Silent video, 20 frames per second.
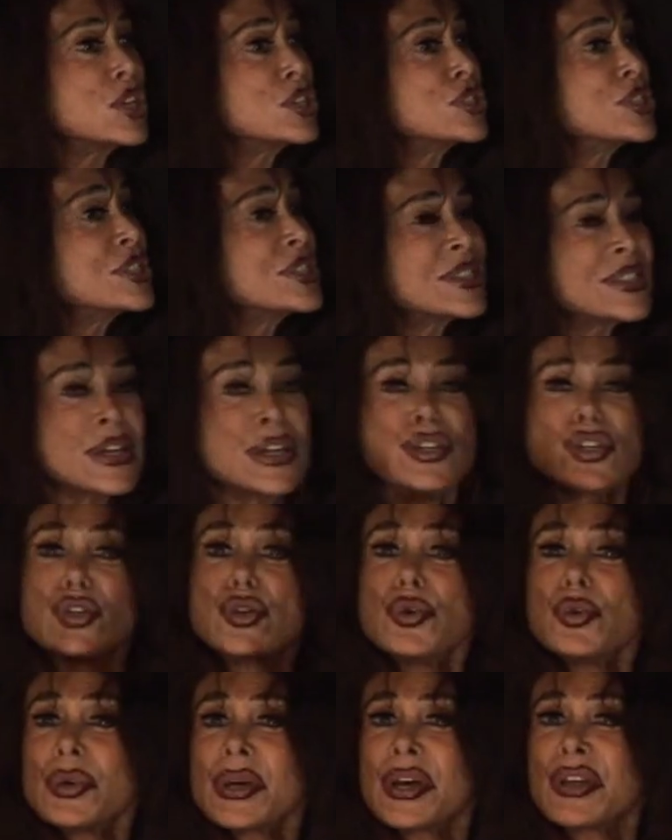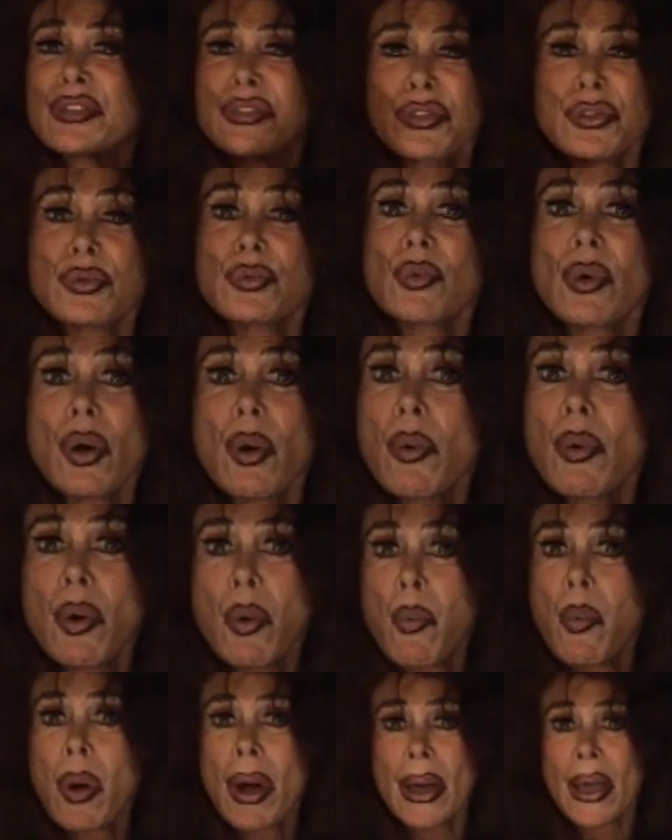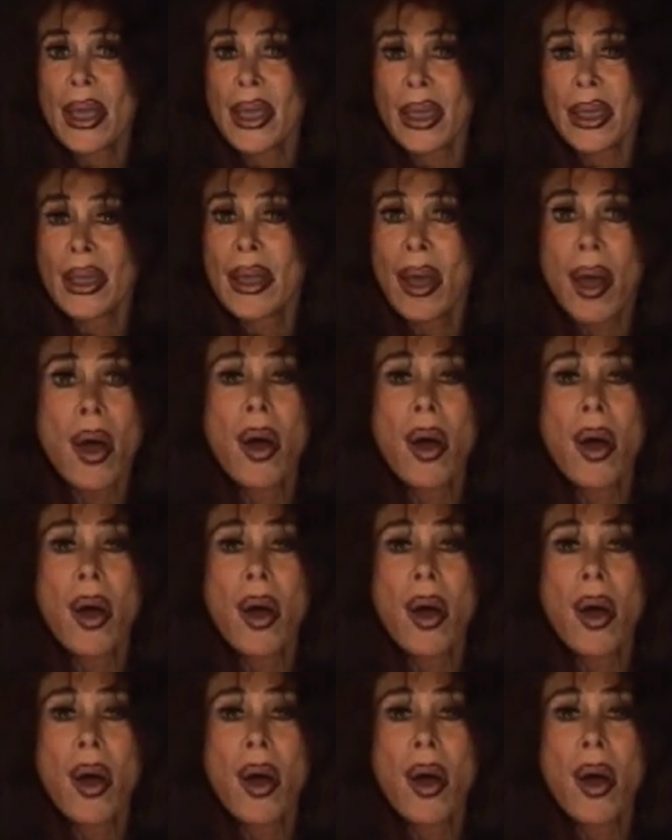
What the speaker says: She said, you can throw away